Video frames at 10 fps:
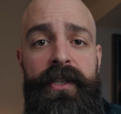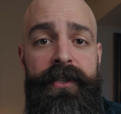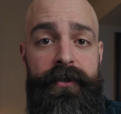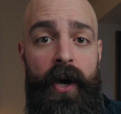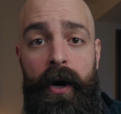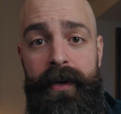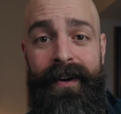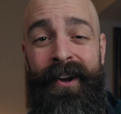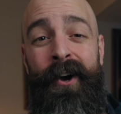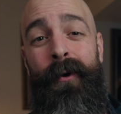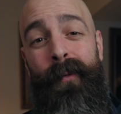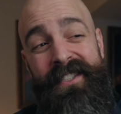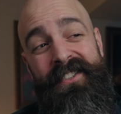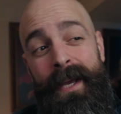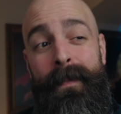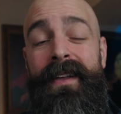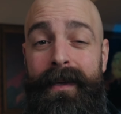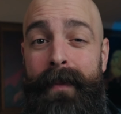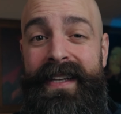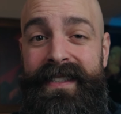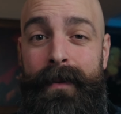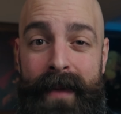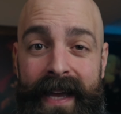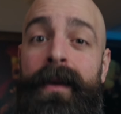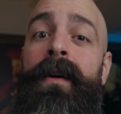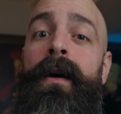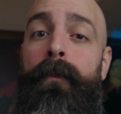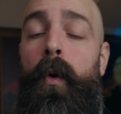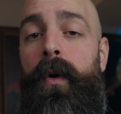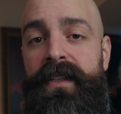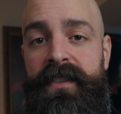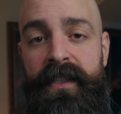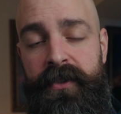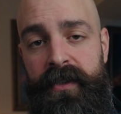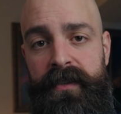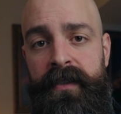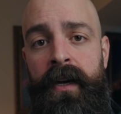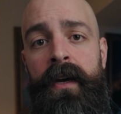in your target, which typically makes them make poor decisions.